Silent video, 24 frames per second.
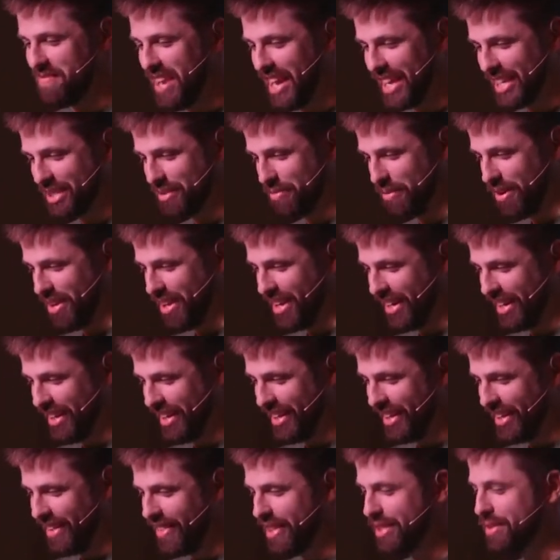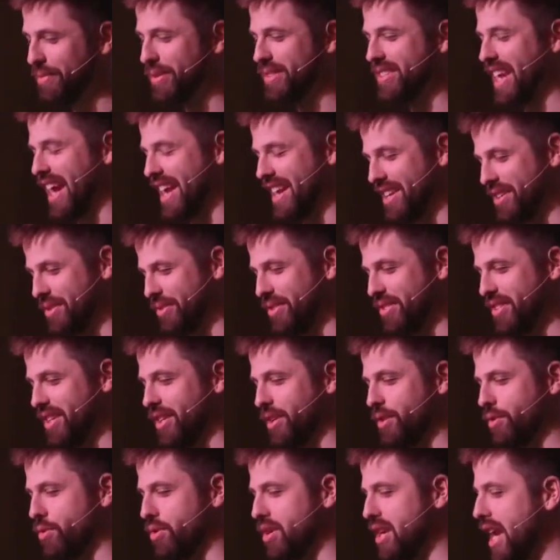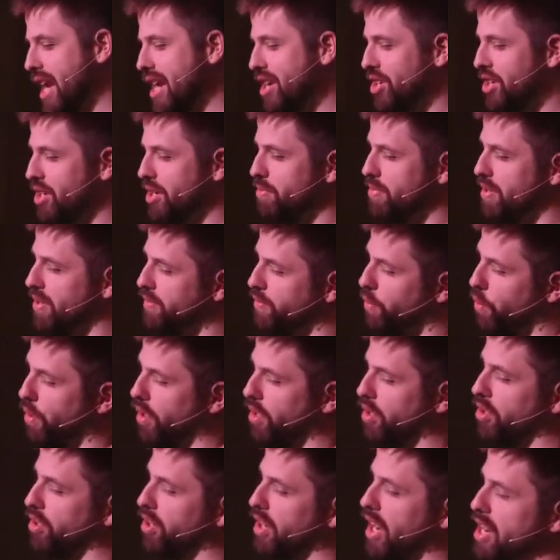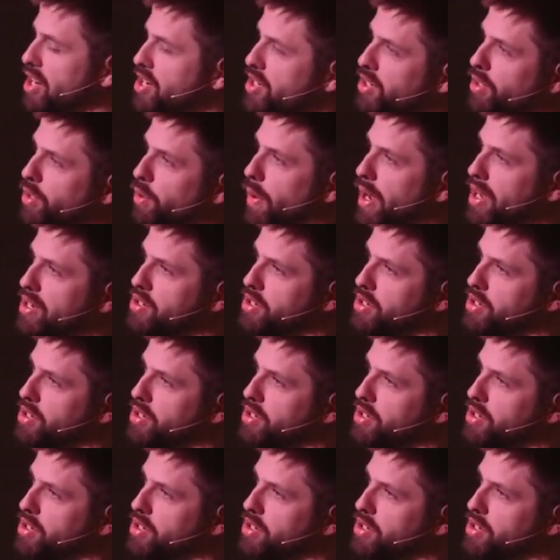Next one, this one's kind of interesting. Creation before creation,